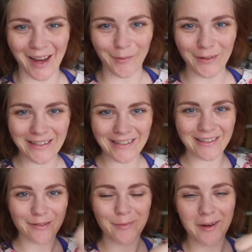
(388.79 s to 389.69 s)
I went to the
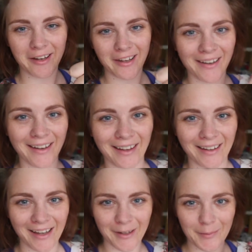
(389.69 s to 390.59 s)
supermarket, I
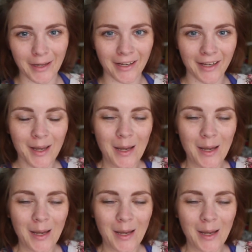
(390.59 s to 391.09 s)
got my